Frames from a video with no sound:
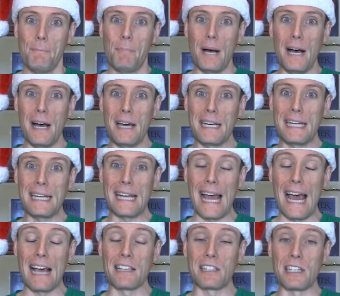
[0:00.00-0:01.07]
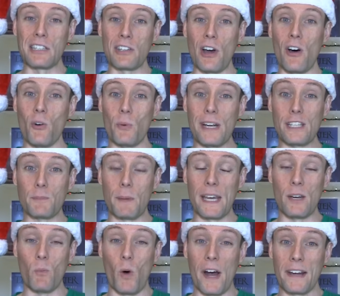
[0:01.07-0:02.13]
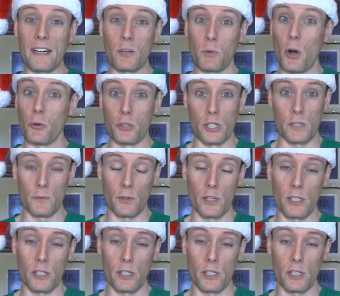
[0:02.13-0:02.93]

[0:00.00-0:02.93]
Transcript: But it hasn't always been wine and roses for